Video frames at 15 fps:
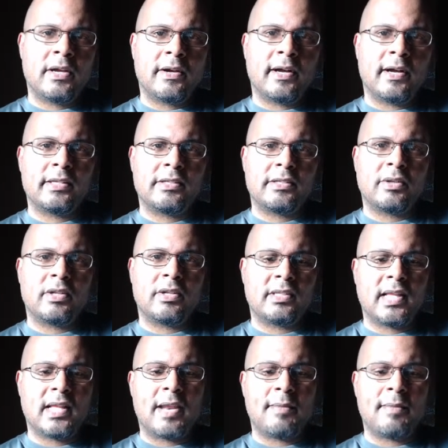Alright, so
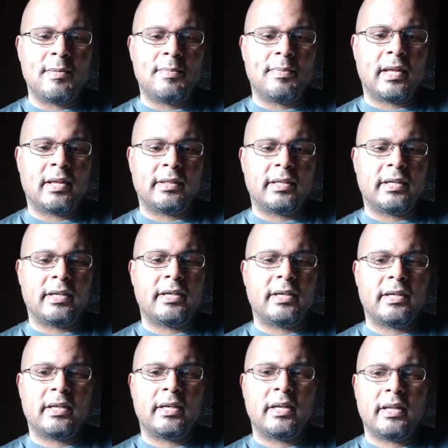there's a lot of people out
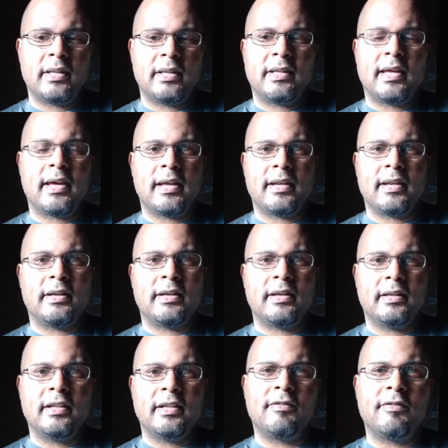there that
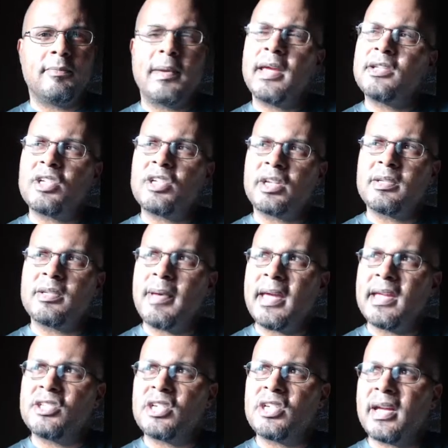live in paycheck to
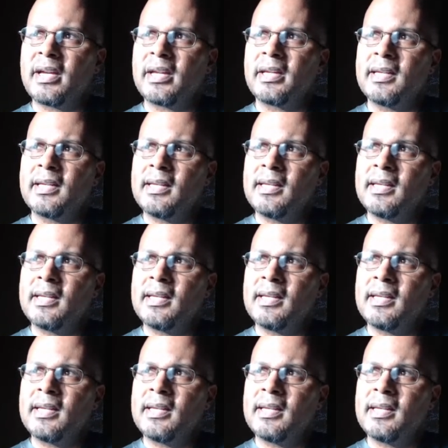paycheck,